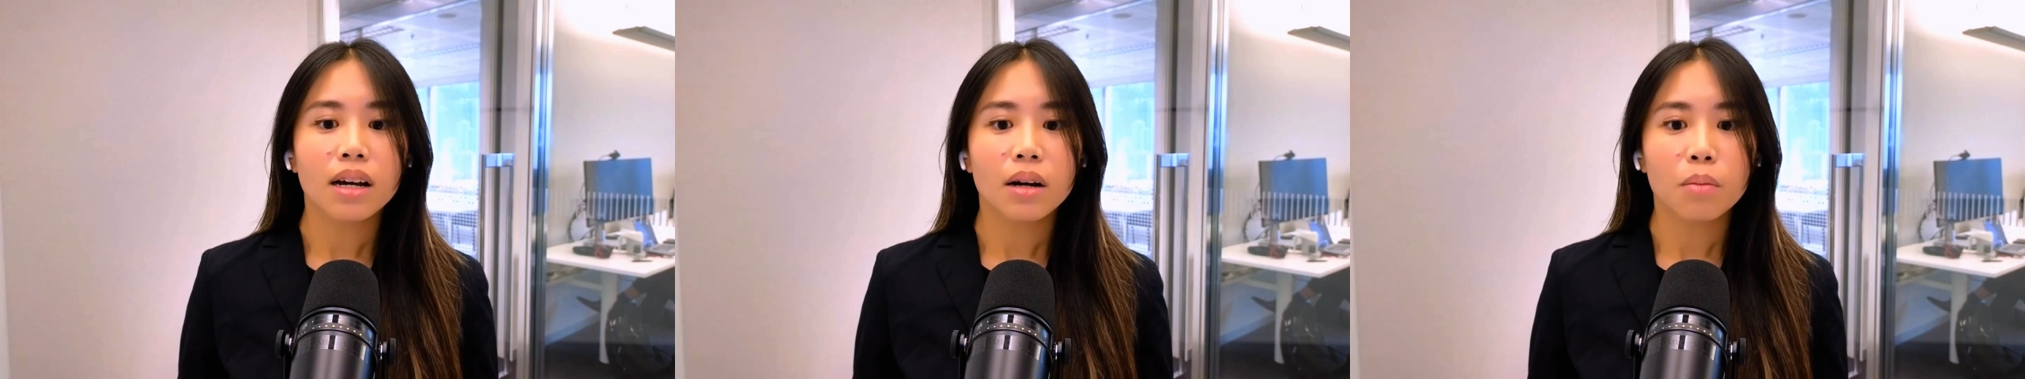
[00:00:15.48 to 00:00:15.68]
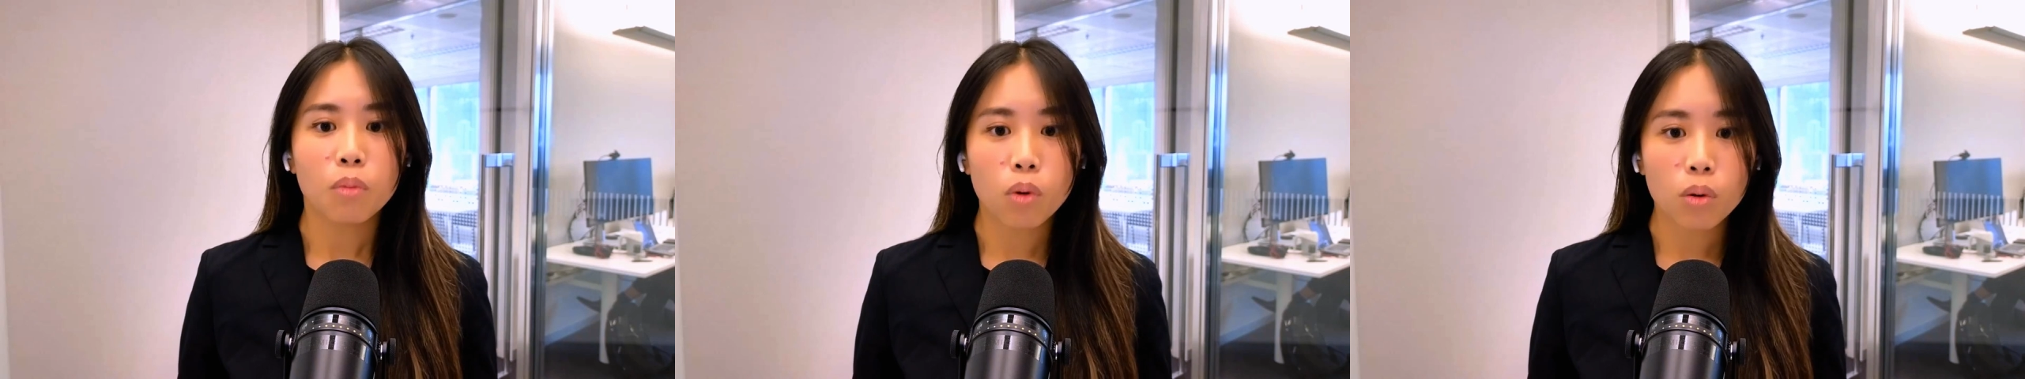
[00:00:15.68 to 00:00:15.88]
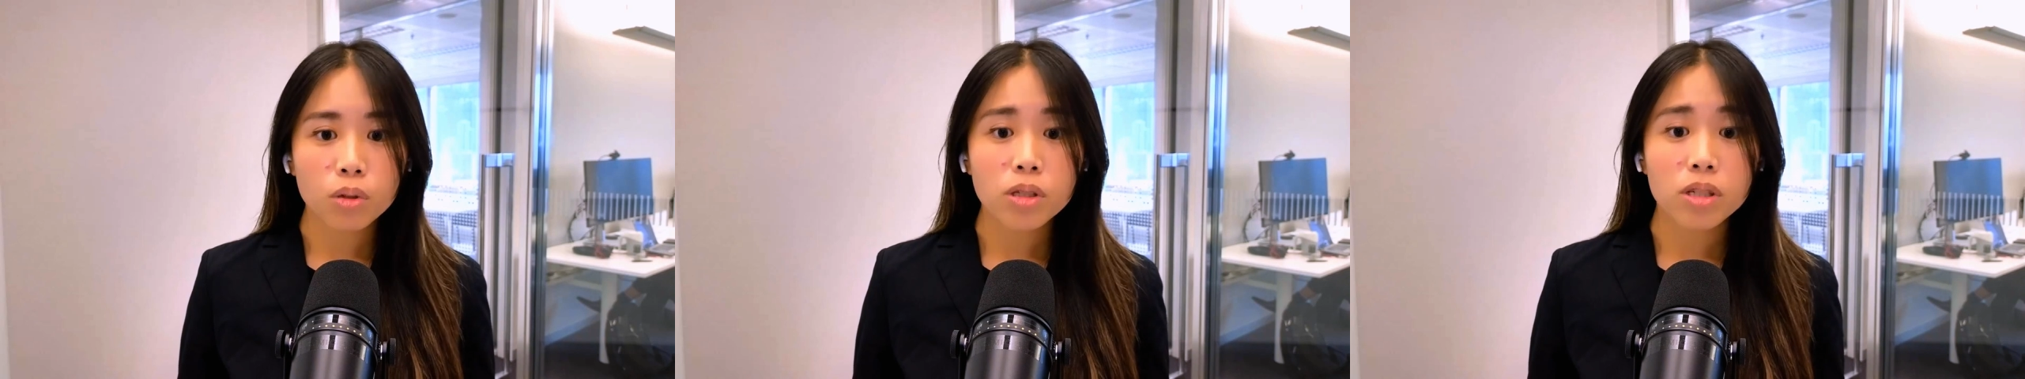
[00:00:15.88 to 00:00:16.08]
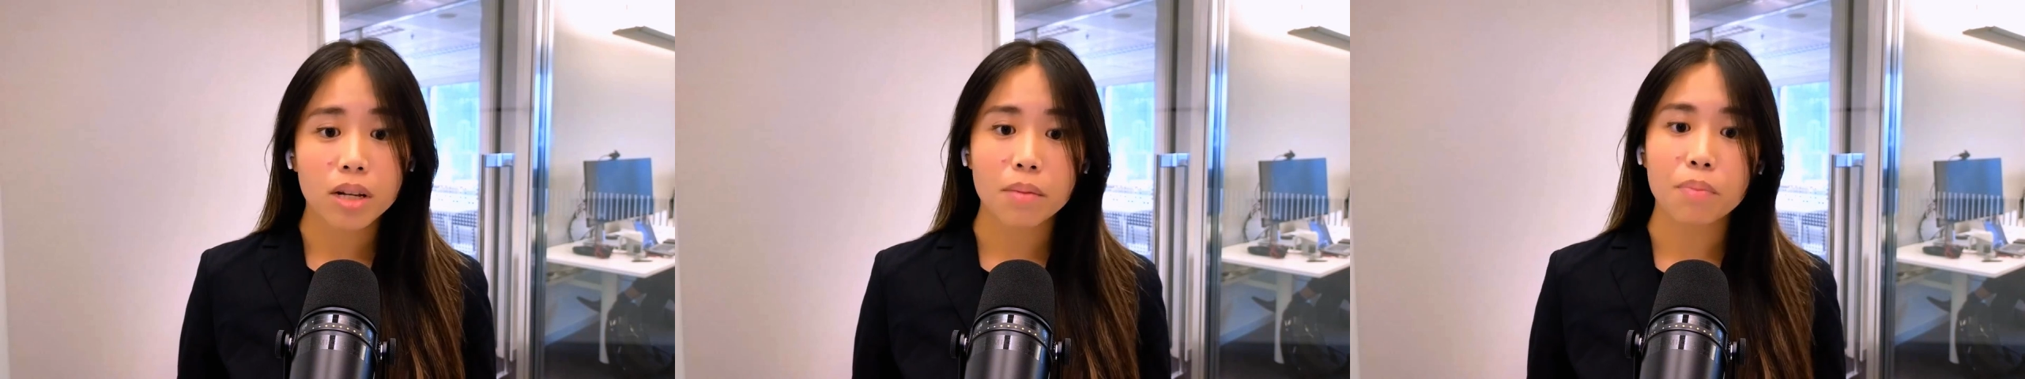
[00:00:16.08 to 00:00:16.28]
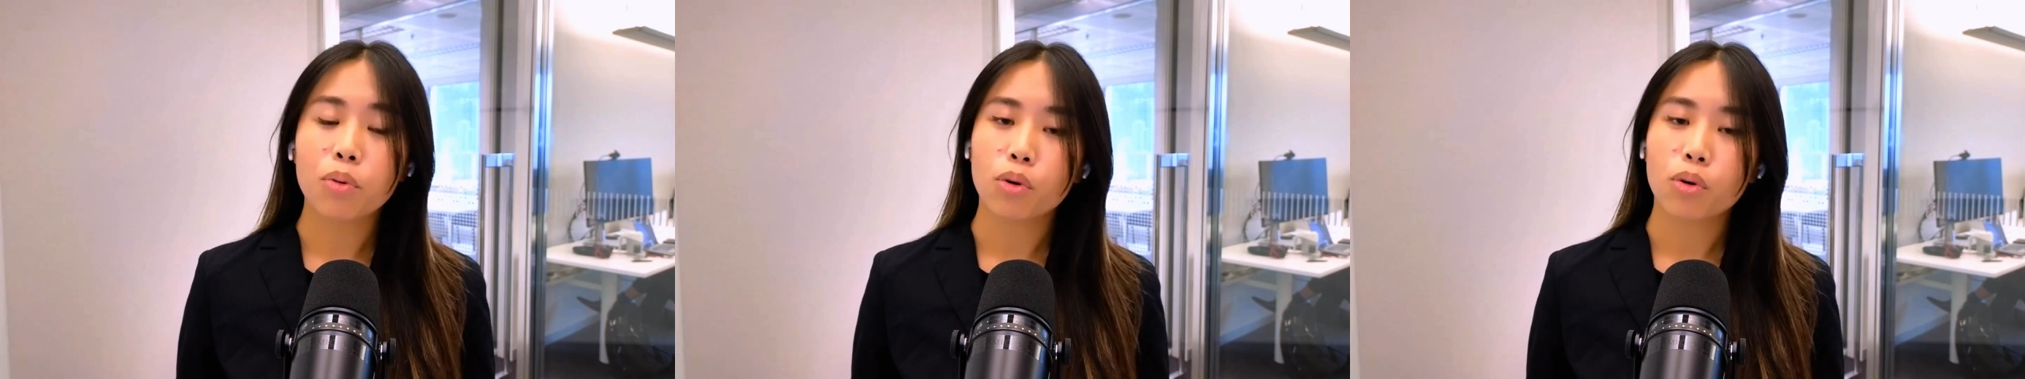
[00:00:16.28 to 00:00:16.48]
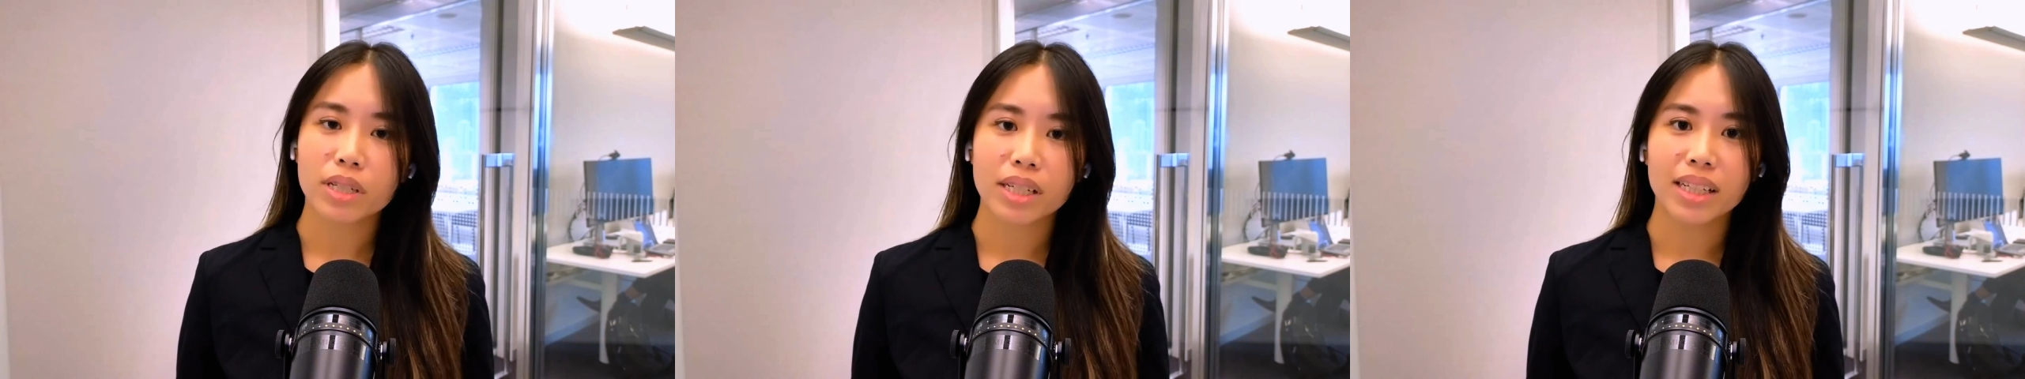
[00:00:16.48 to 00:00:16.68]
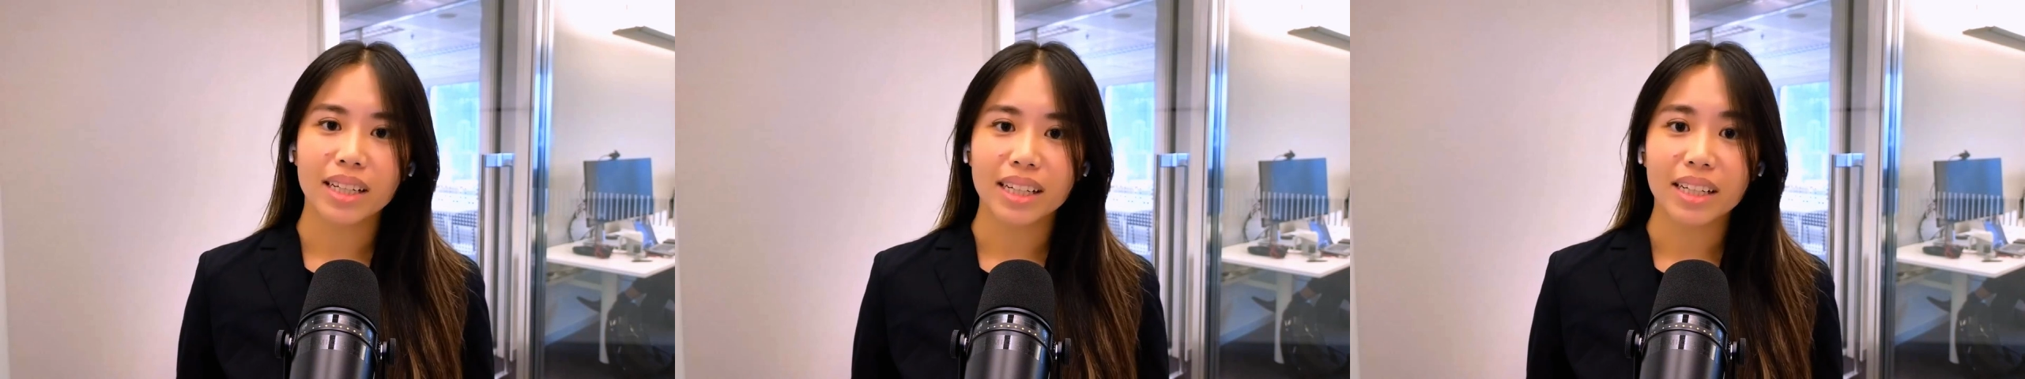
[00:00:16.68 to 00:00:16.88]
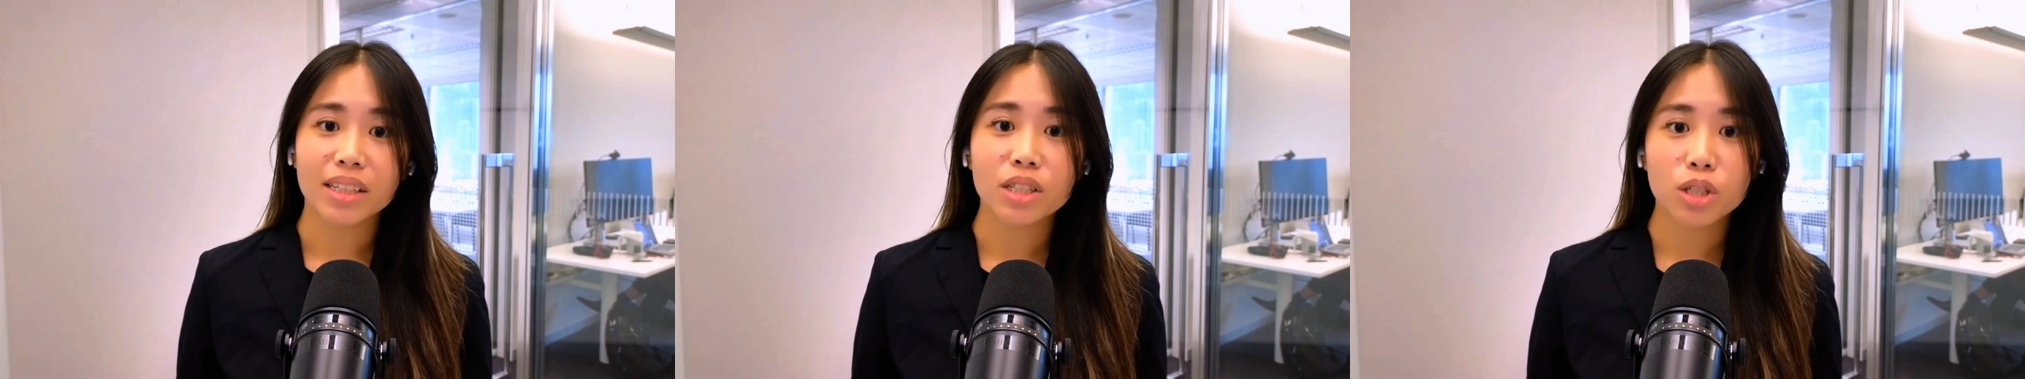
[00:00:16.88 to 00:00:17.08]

Most importantly,